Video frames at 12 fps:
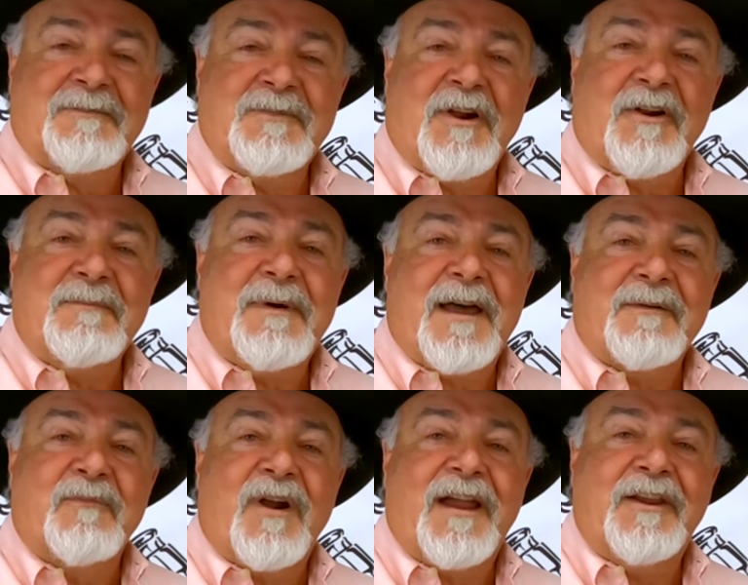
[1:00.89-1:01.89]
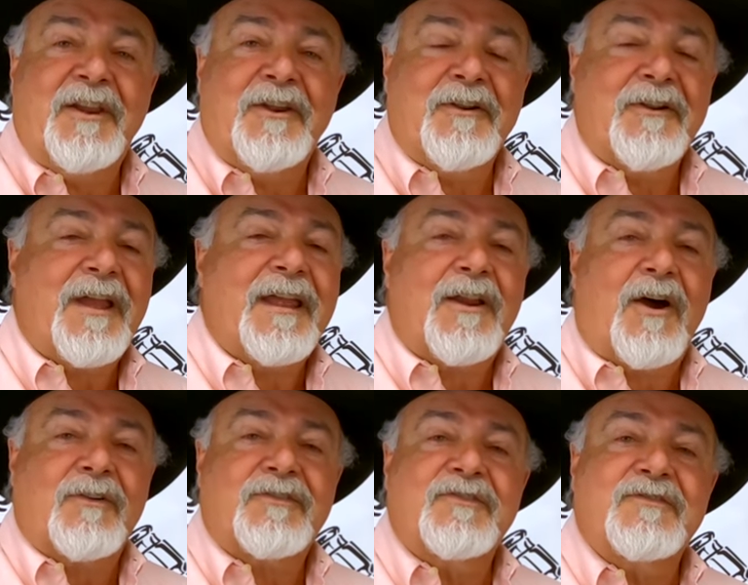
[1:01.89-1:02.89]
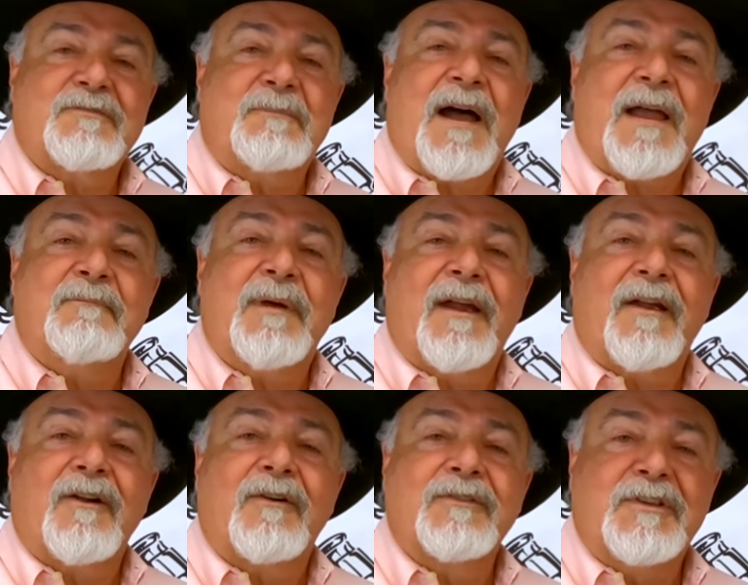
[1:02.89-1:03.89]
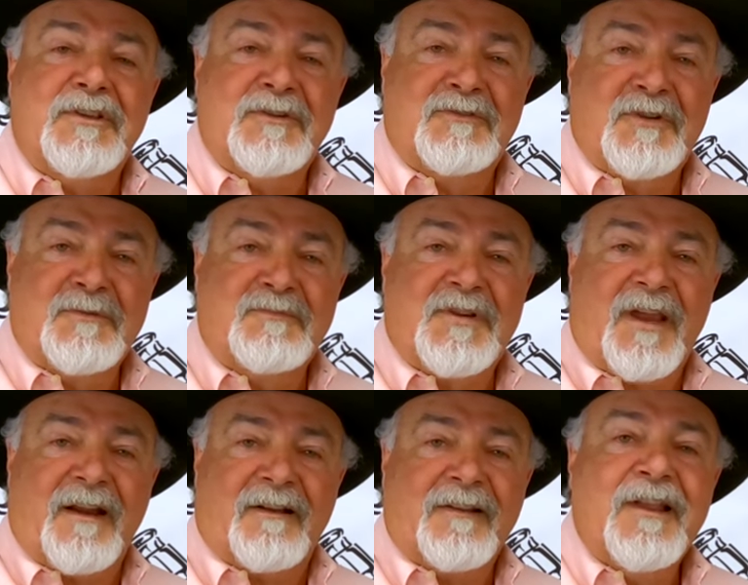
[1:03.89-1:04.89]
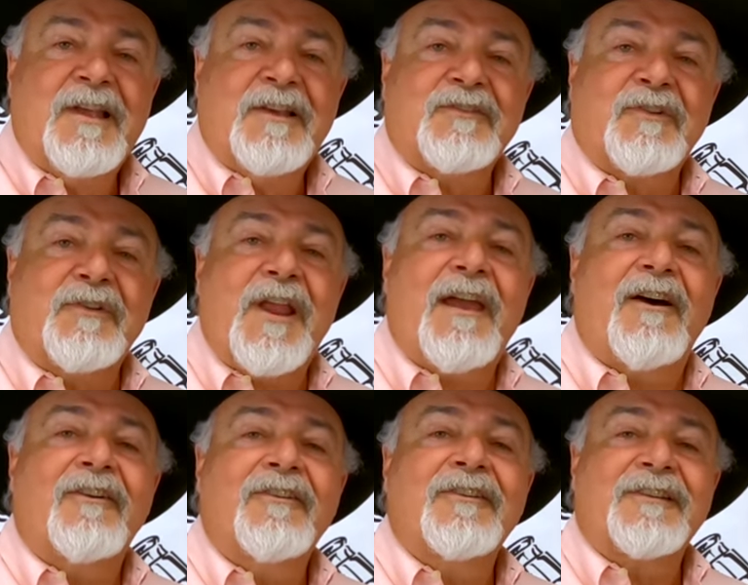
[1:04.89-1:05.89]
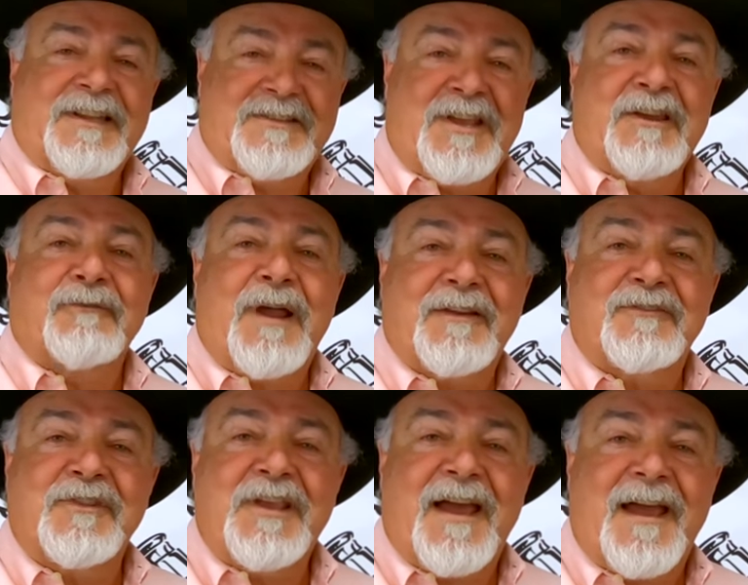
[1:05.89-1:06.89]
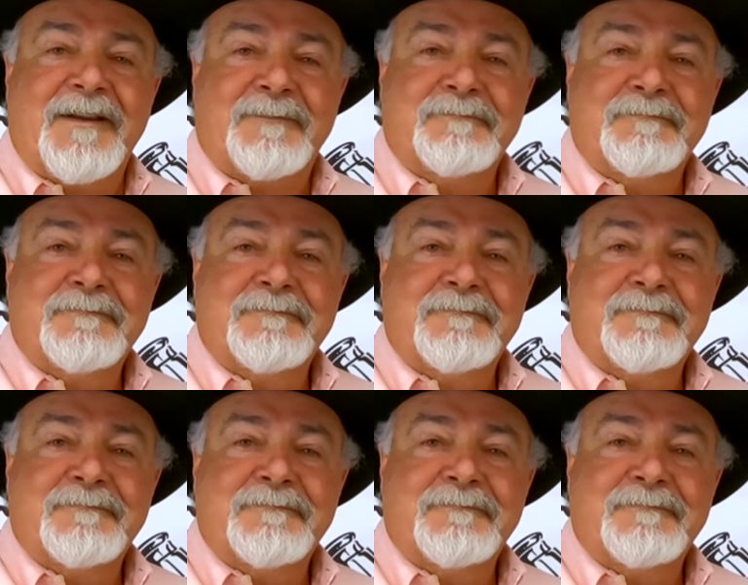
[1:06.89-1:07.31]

them you heard about them right here at Auctions by Bear on the YouTube channel. So now let's get right to the item.